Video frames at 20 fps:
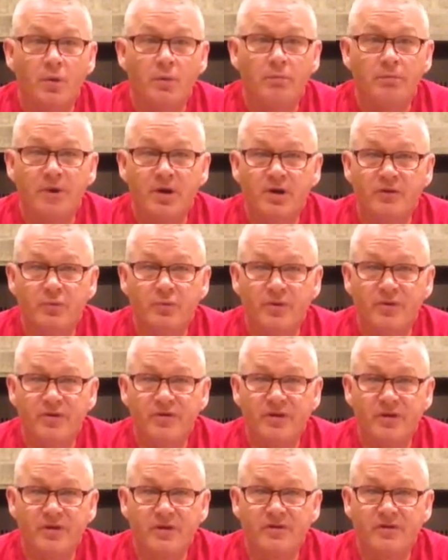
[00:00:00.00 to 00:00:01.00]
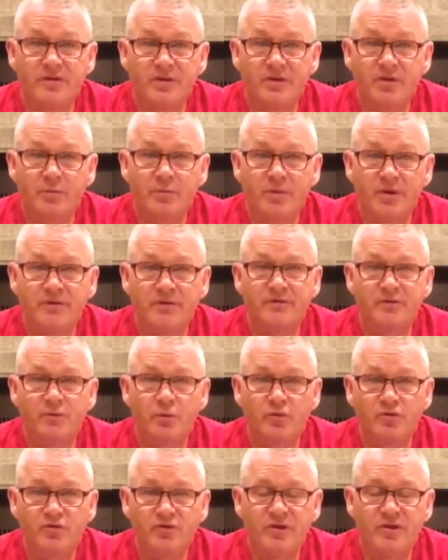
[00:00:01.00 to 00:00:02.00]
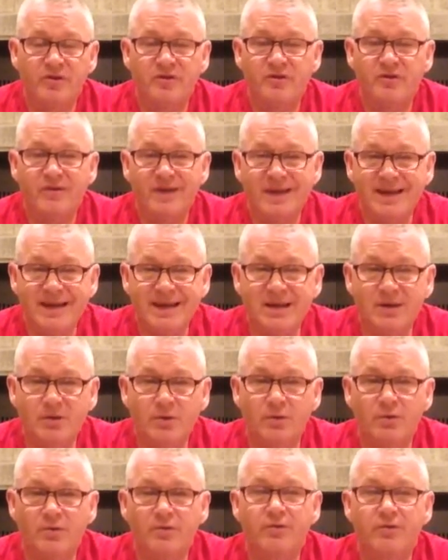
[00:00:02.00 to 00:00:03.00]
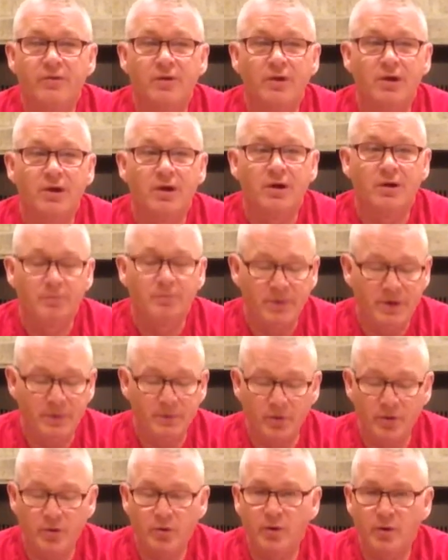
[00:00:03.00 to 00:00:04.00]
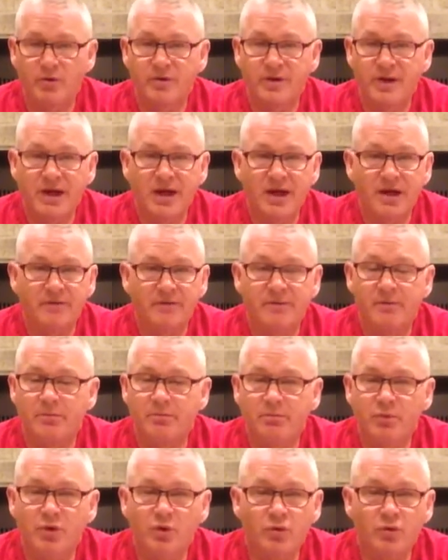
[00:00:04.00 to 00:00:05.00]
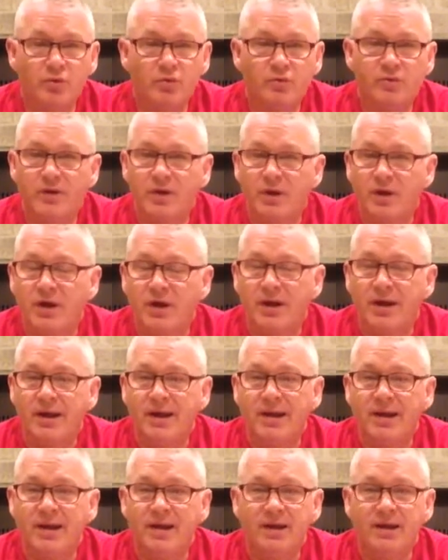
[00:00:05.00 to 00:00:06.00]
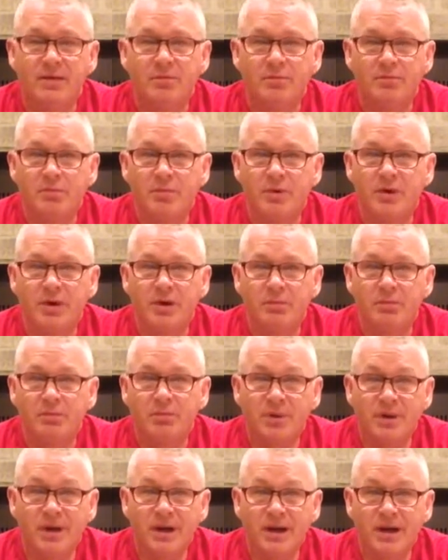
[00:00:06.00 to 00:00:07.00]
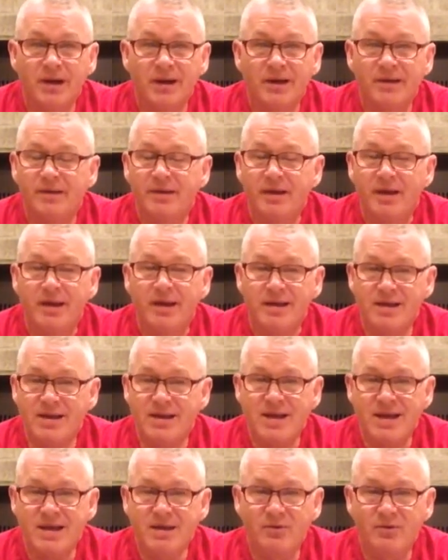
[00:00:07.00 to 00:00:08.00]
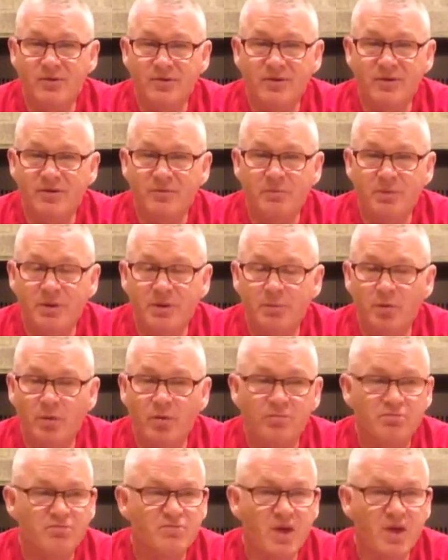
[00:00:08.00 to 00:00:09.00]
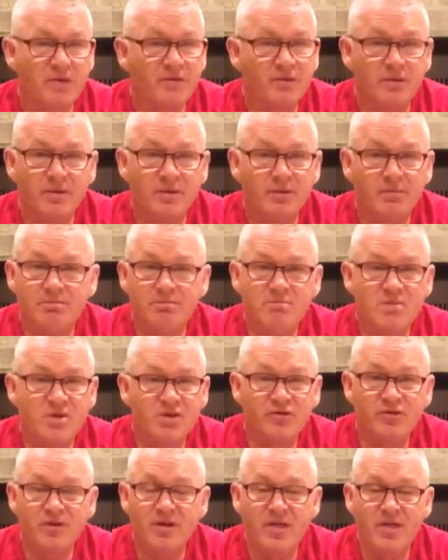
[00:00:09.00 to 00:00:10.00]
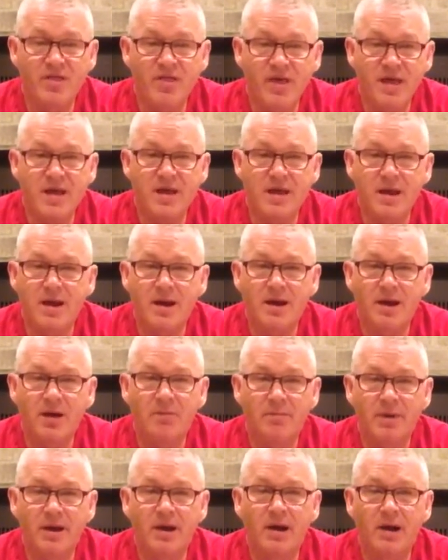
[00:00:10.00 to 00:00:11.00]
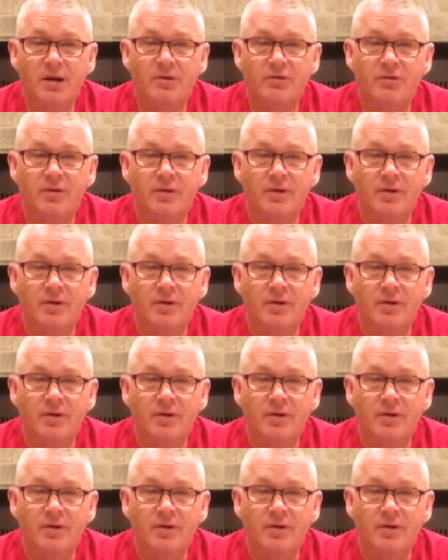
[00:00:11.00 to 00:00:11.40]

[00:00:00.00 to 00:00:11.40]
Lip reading: Because we see this in other places where Jesus heals people who are deaf and mute and blind. He heals these people, doesn't mention a thing about